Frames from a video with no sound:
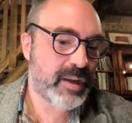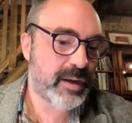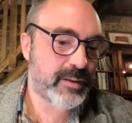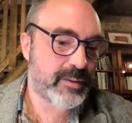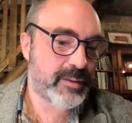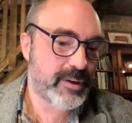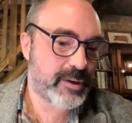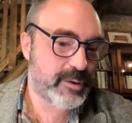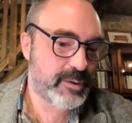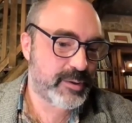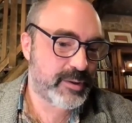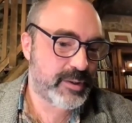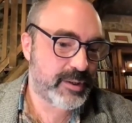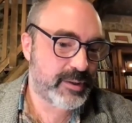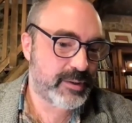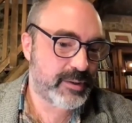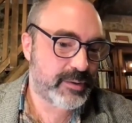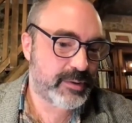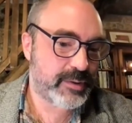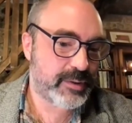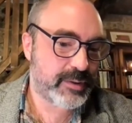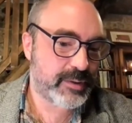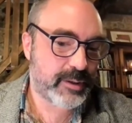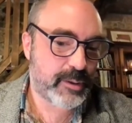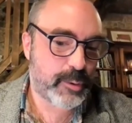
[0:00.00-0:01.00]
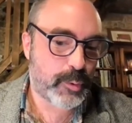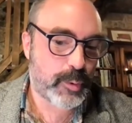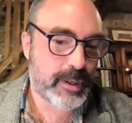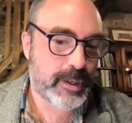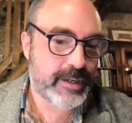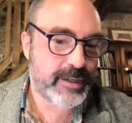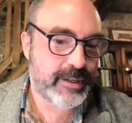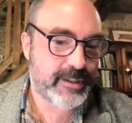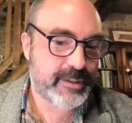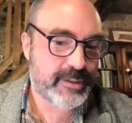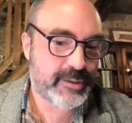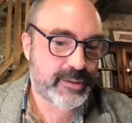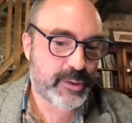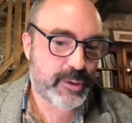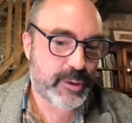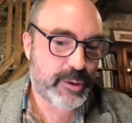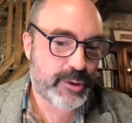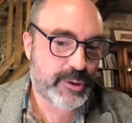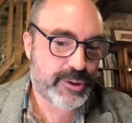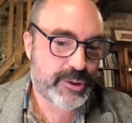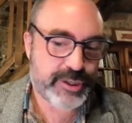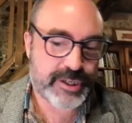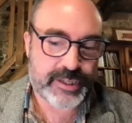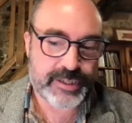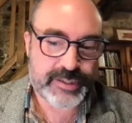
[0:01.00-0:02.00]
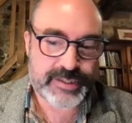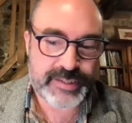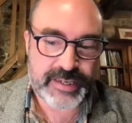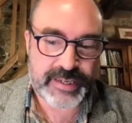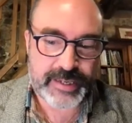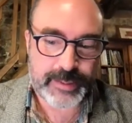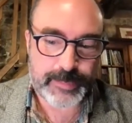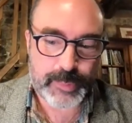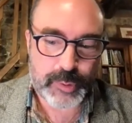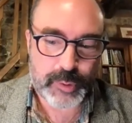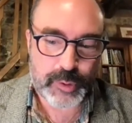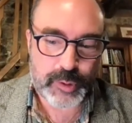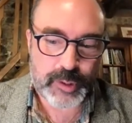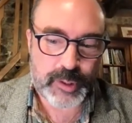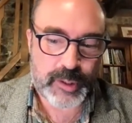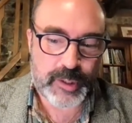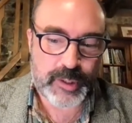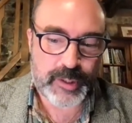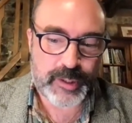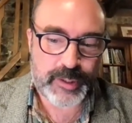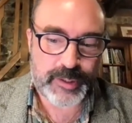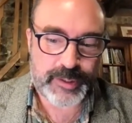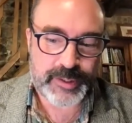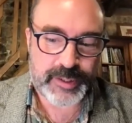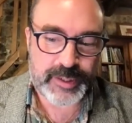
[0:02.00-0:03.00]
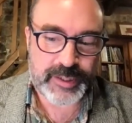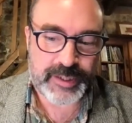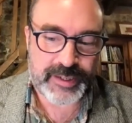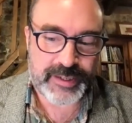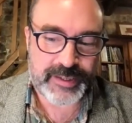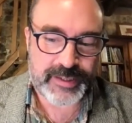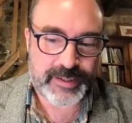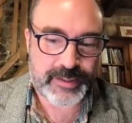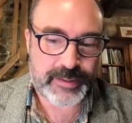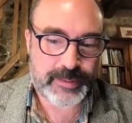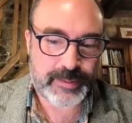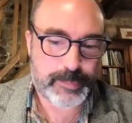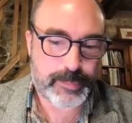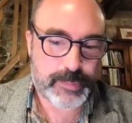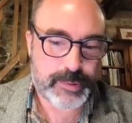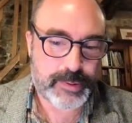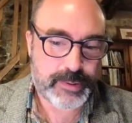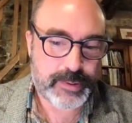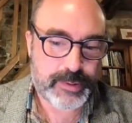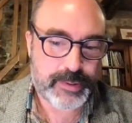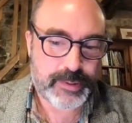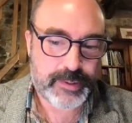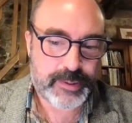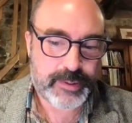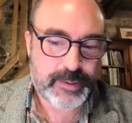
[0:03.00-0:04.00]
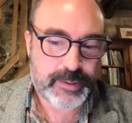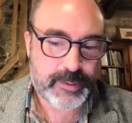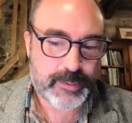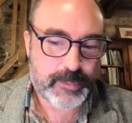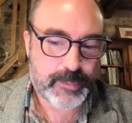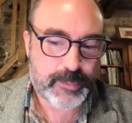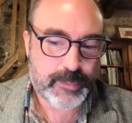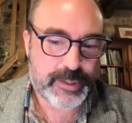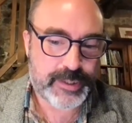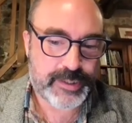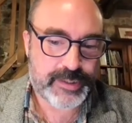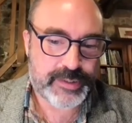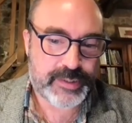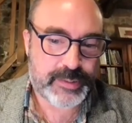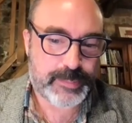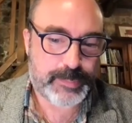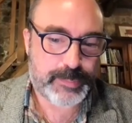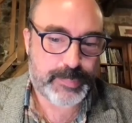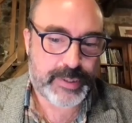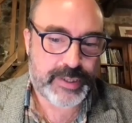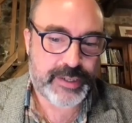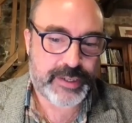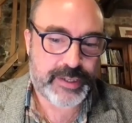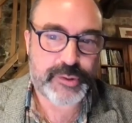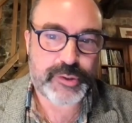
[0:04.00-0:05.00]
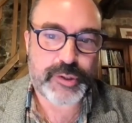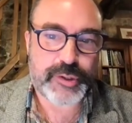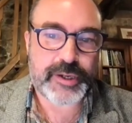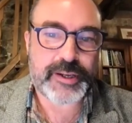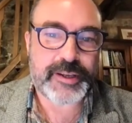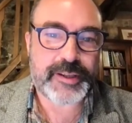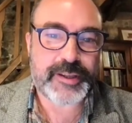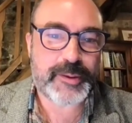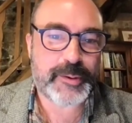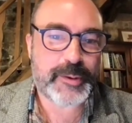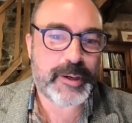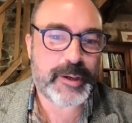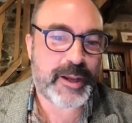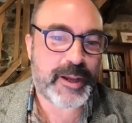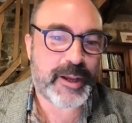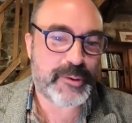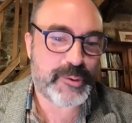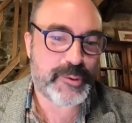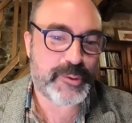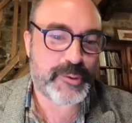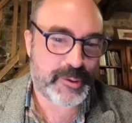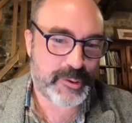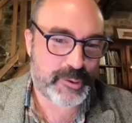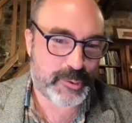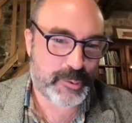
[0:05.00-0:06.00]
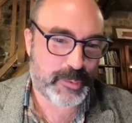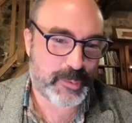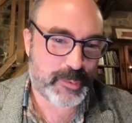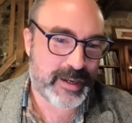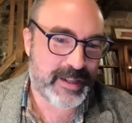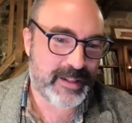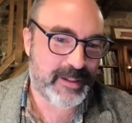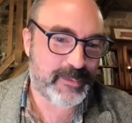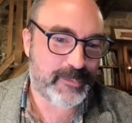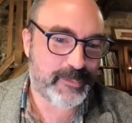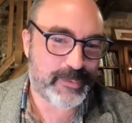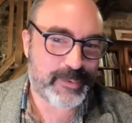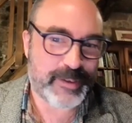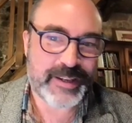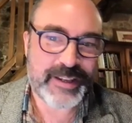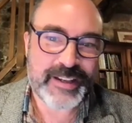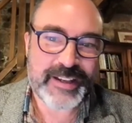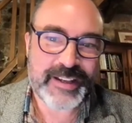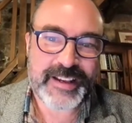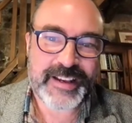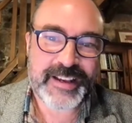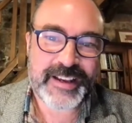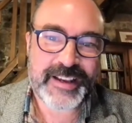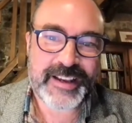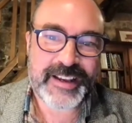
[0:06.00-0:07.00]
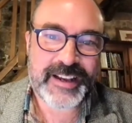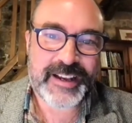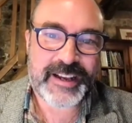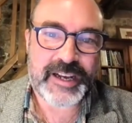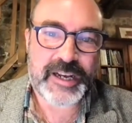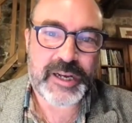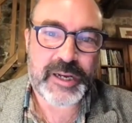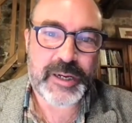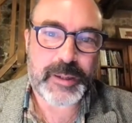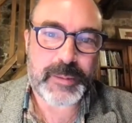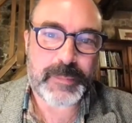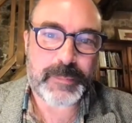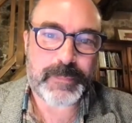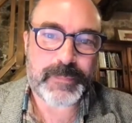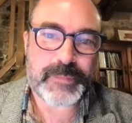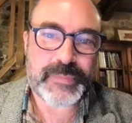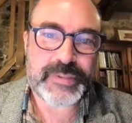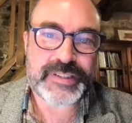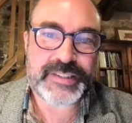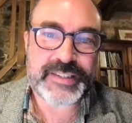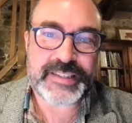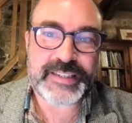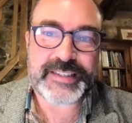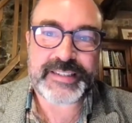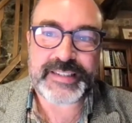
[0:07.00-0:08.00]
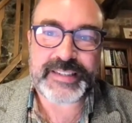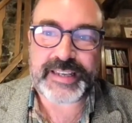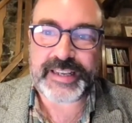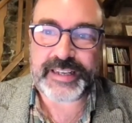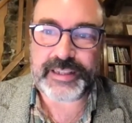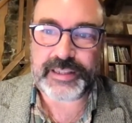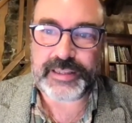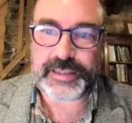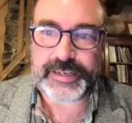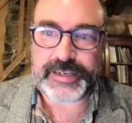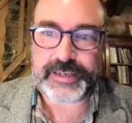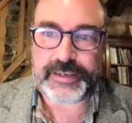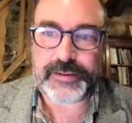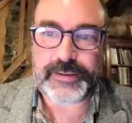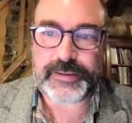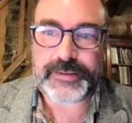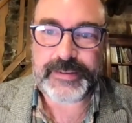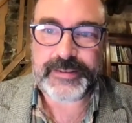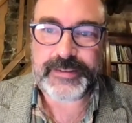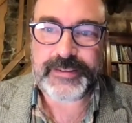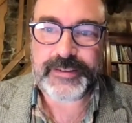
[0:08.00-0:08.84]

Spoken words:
There's this quite astonishing table on, what is it, page 312, detailing